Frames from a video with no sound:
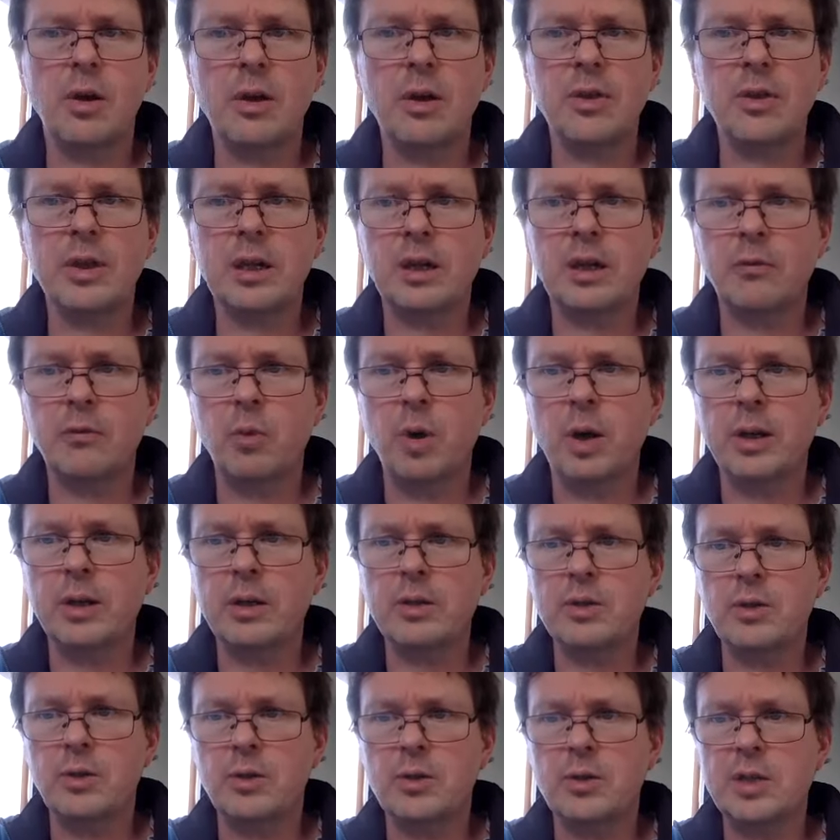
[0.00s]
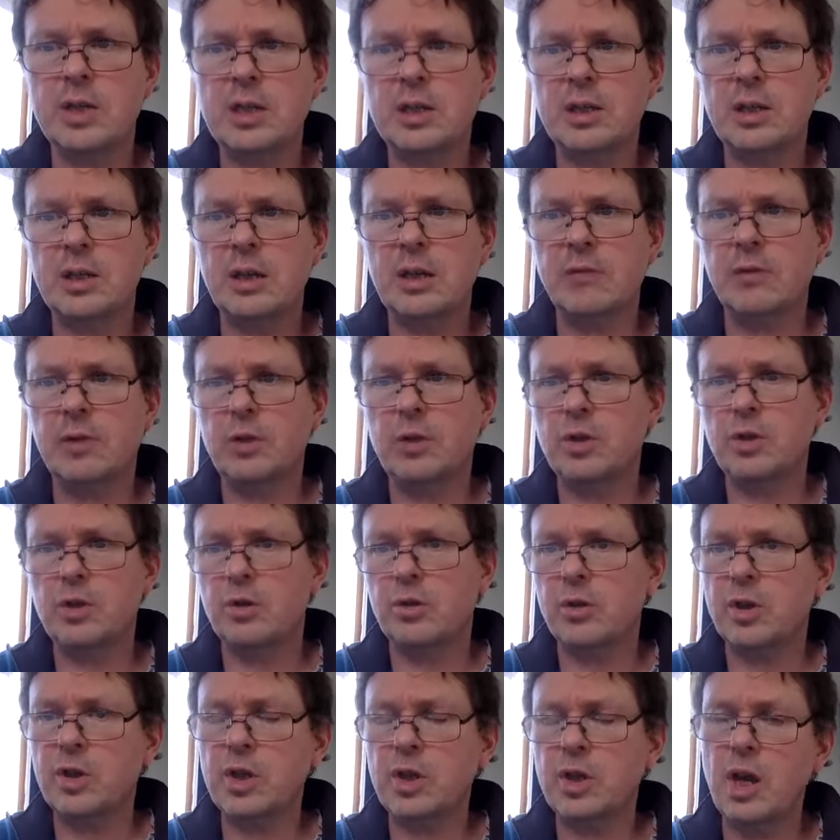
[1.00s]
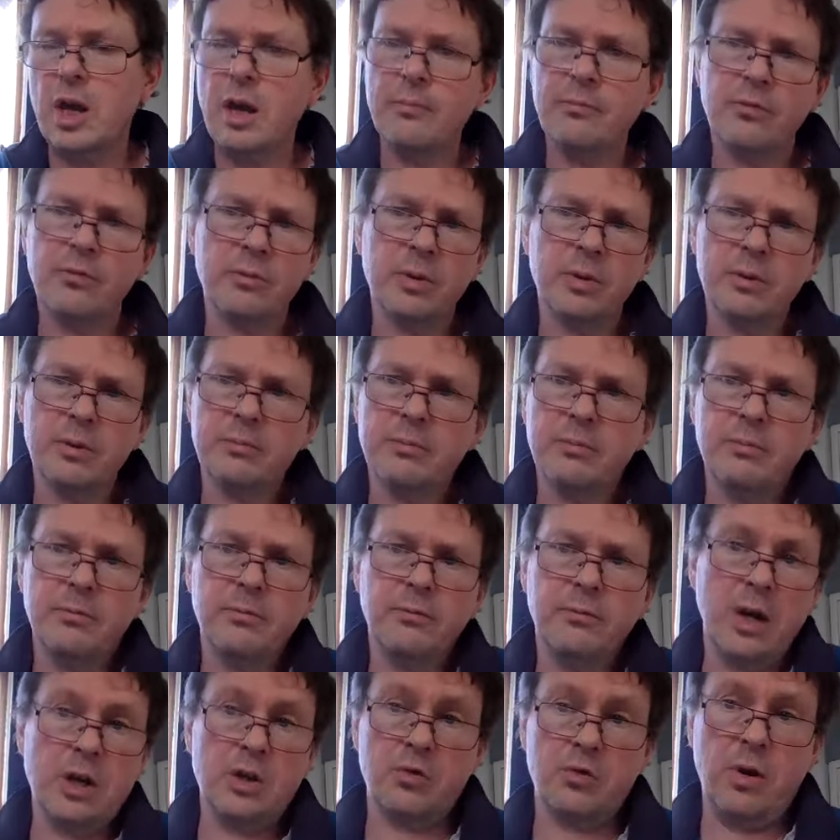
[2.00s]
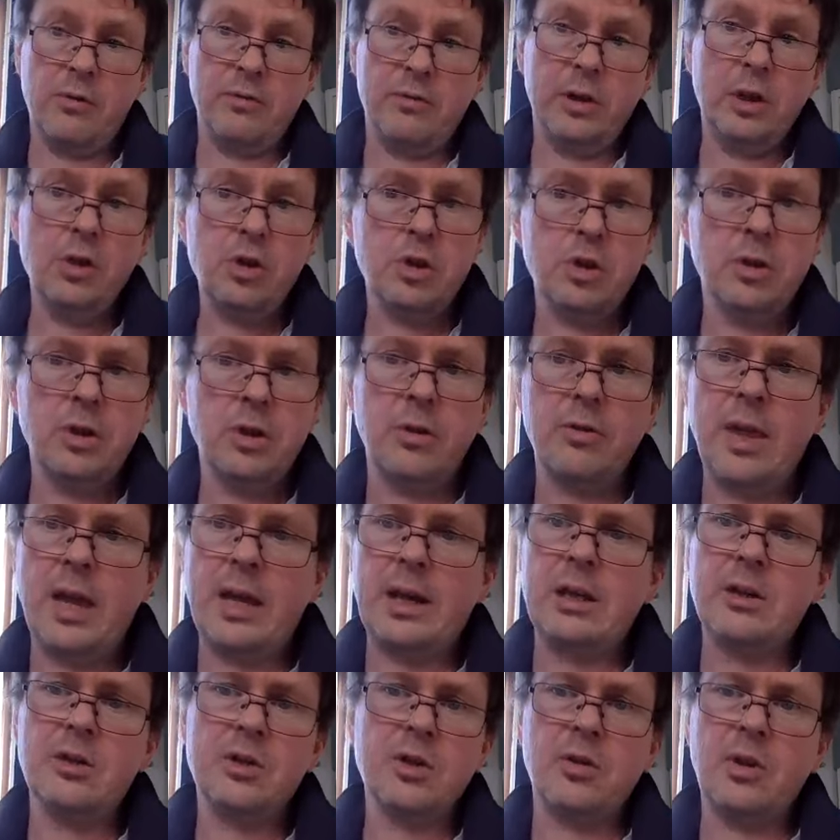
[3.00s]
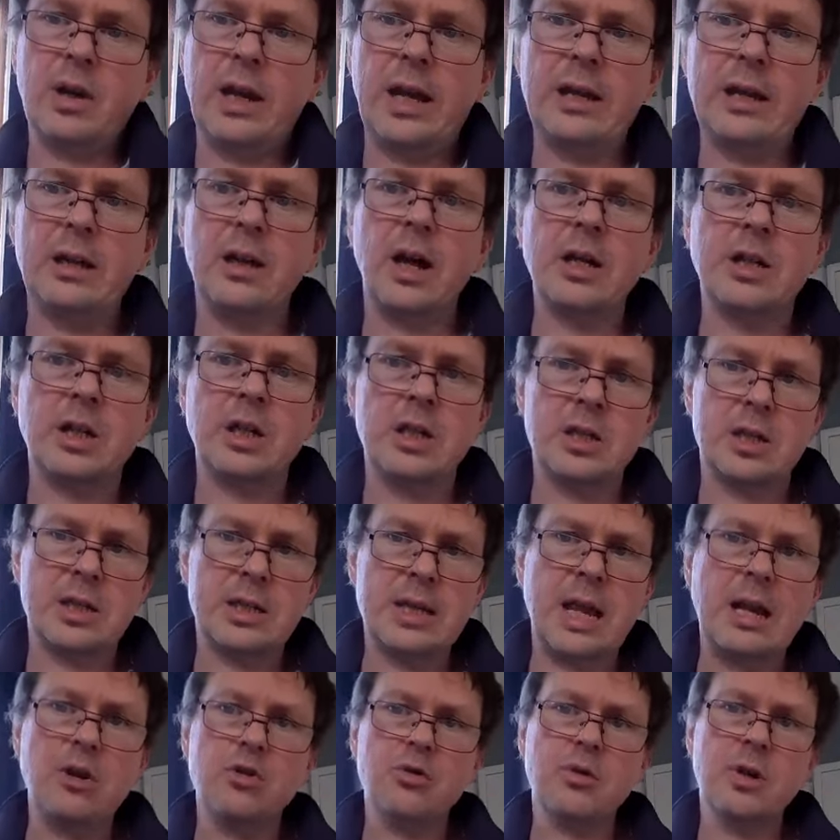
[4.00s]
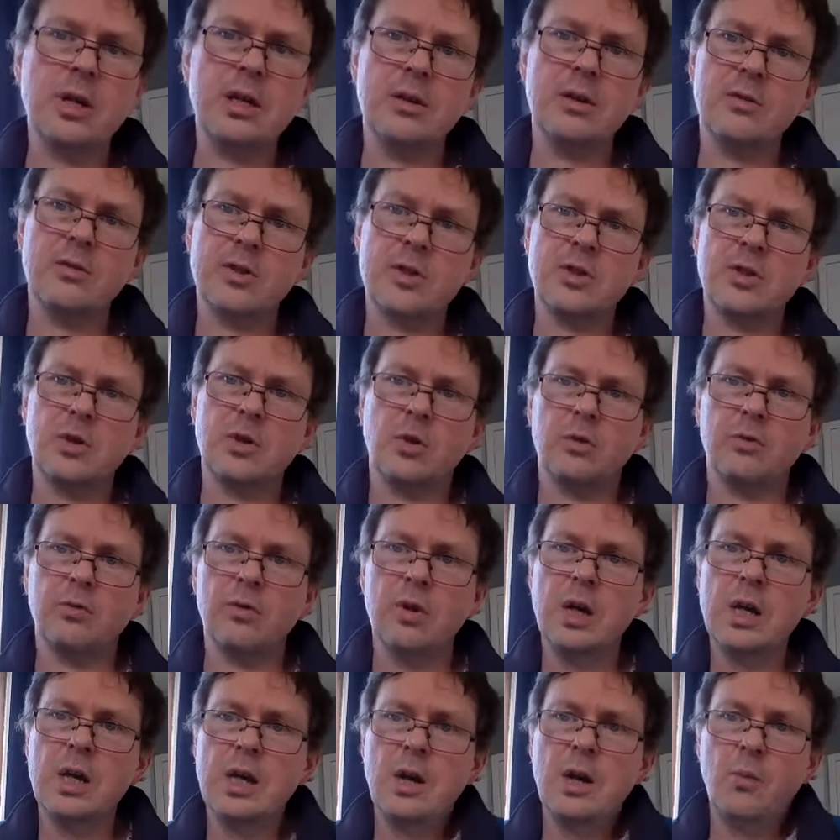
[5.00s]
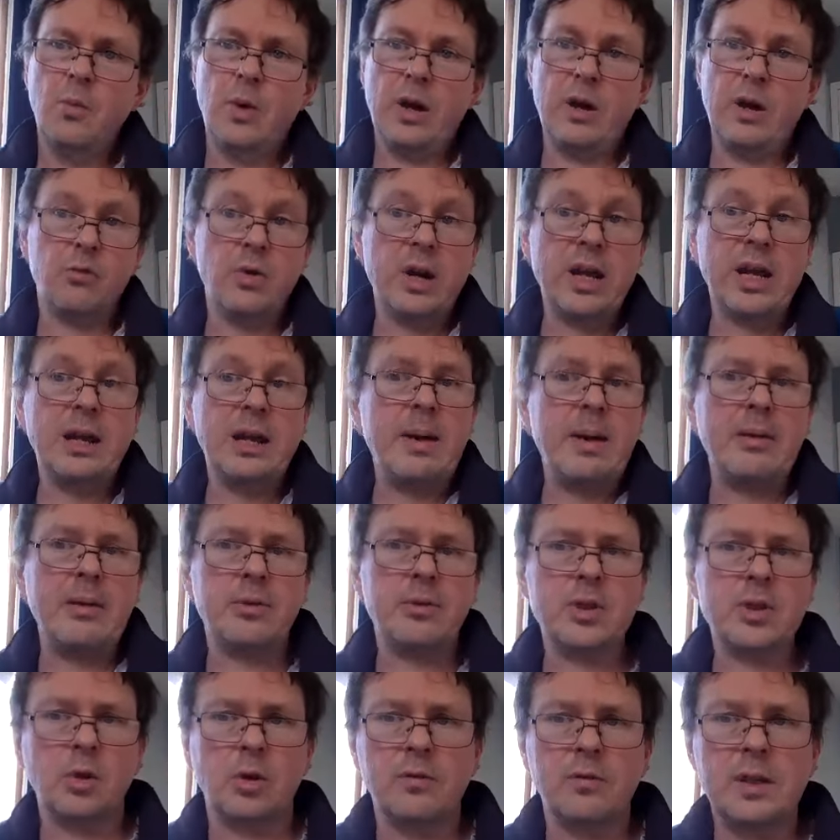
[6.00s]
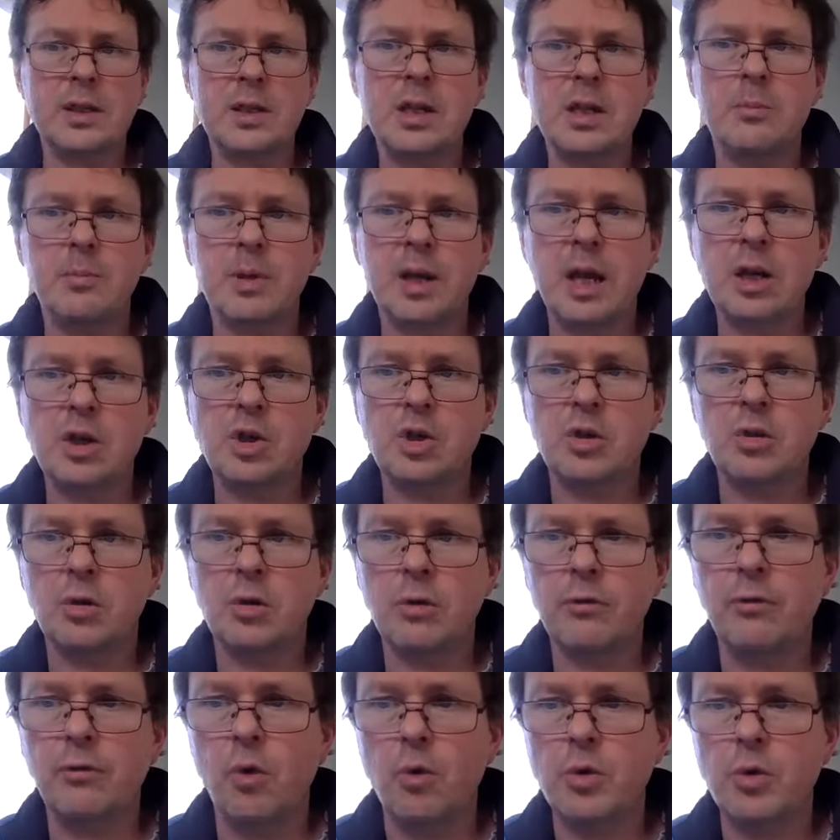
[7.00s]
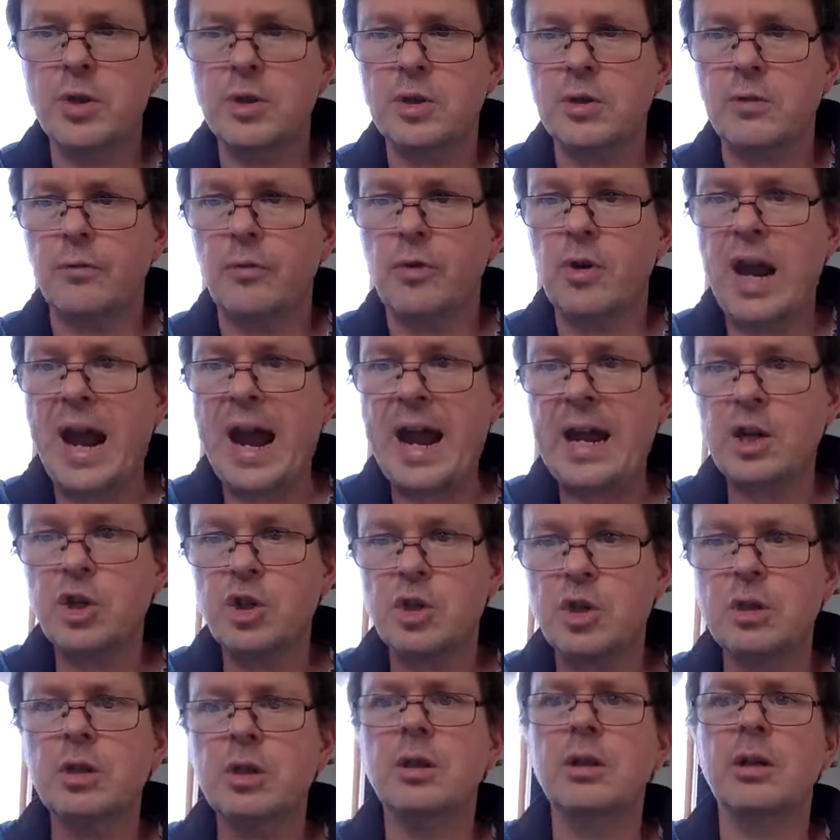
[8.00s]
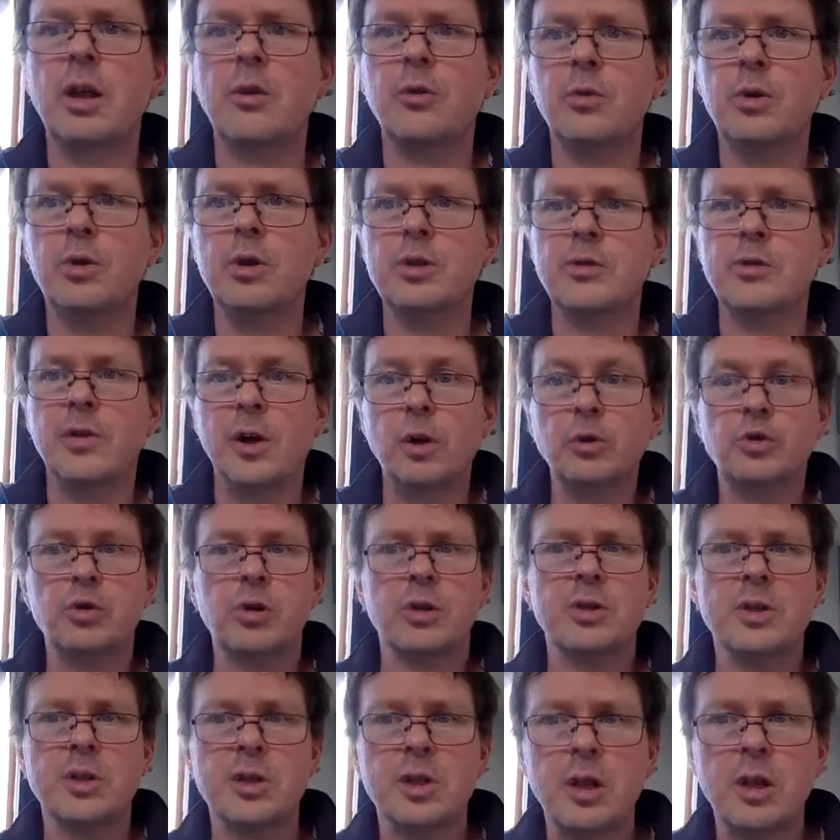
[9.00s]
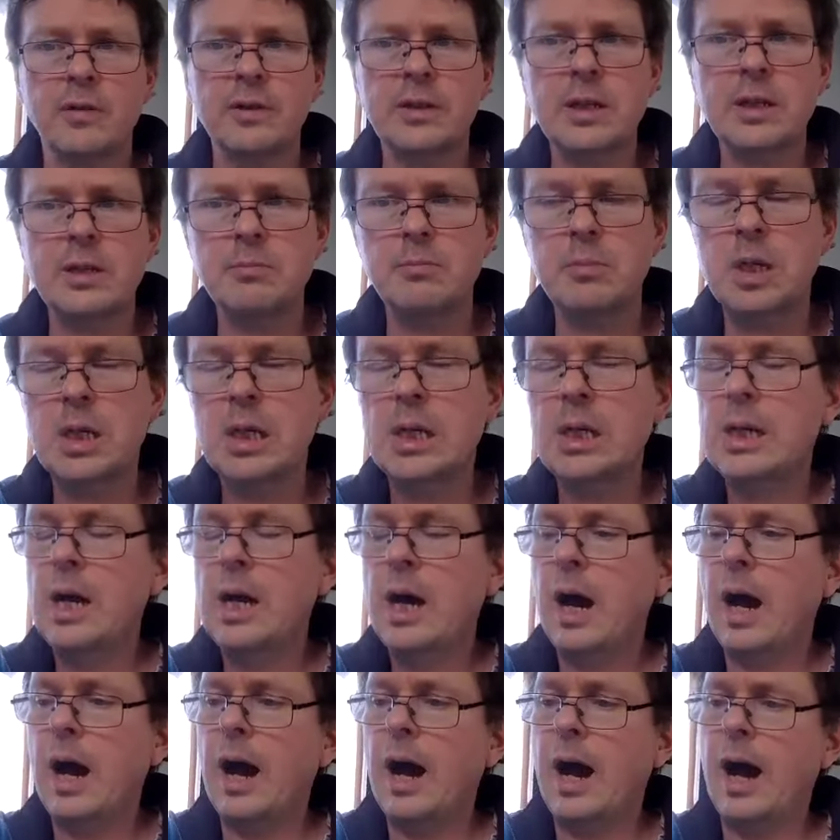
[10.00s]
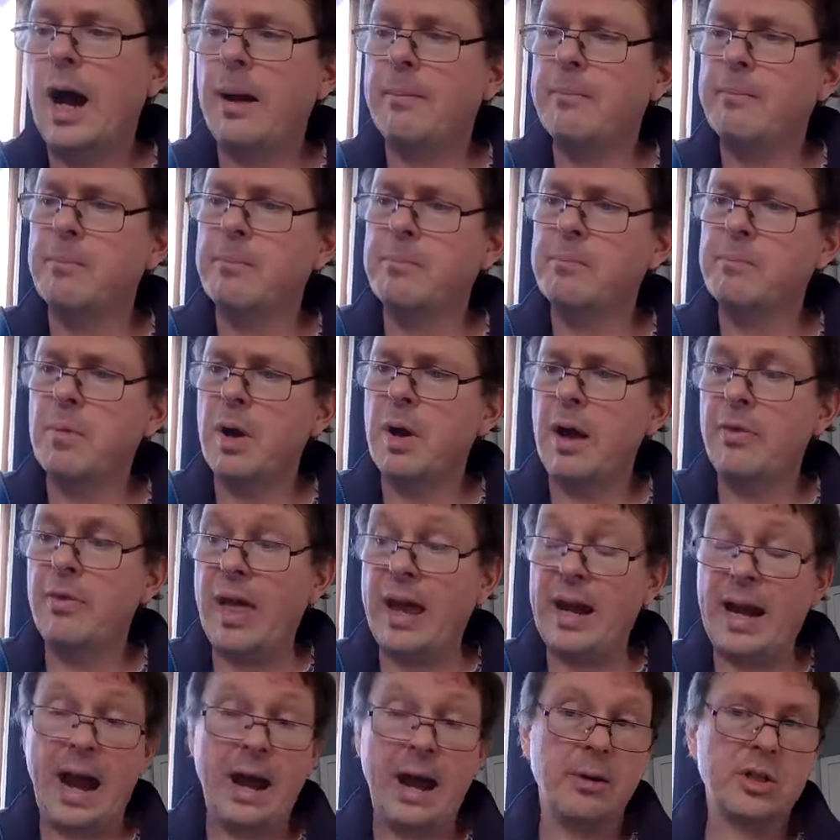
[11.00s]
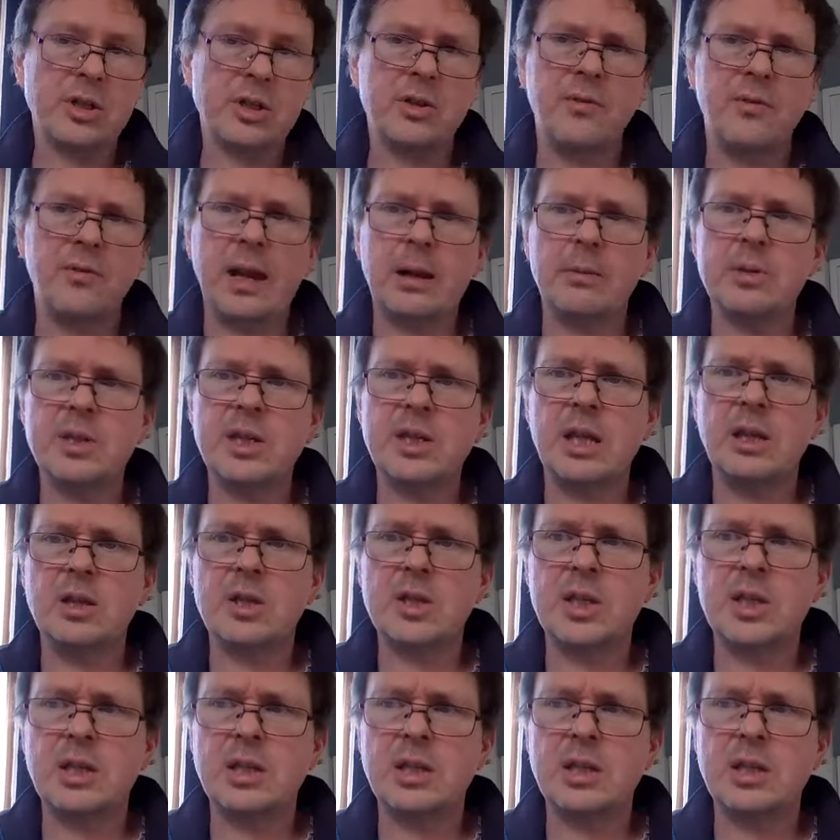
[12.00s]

I think if one sort of sees the evolution of the term from the French Revolution and then into the late 19th century as a sort of, when it really meant the sort of intimidation of the forces of reaction, in other words, of ultra-conservatism, and then how it's developed since,